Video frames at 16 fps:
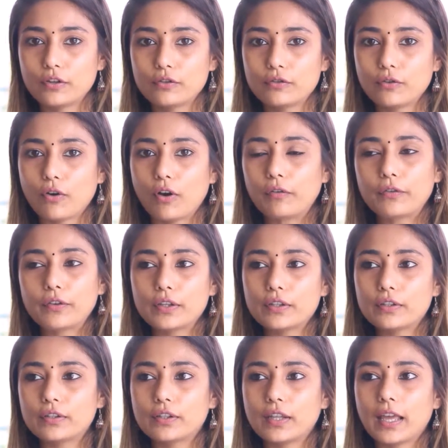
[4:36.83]
So
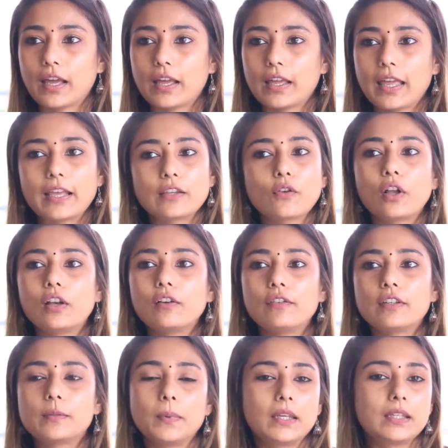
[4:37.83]
office has
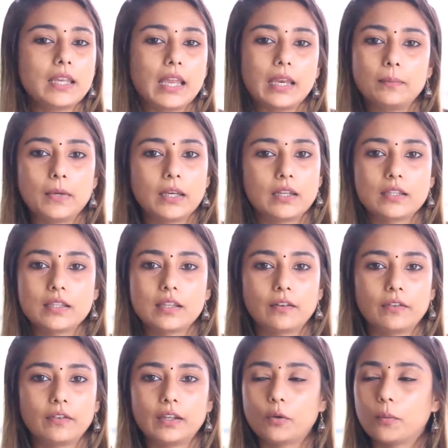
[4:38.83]
always been 10 minutes
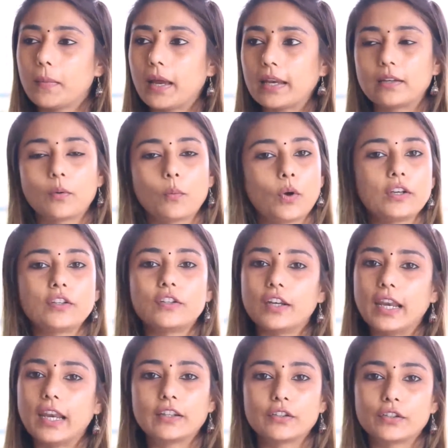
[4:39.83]
away, no matter what
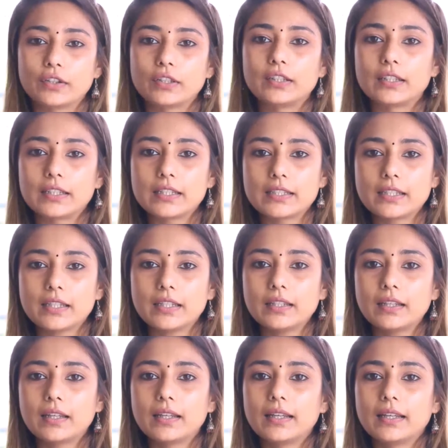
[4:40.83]
direction it is
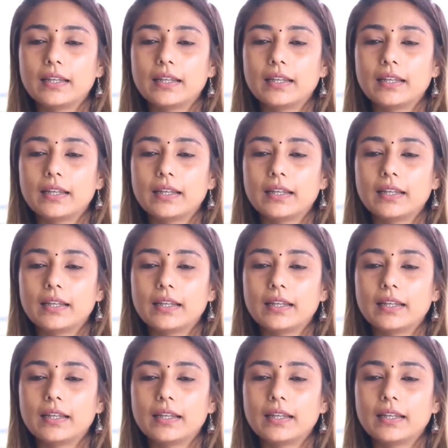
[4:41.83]
in.